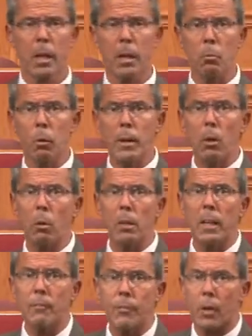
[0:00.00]
And we don't
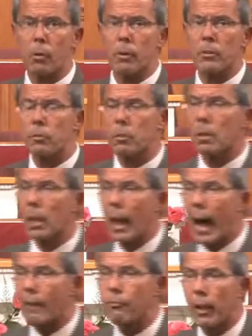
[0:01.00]
live the Christian
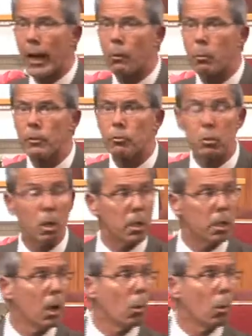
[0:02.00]
life like we should.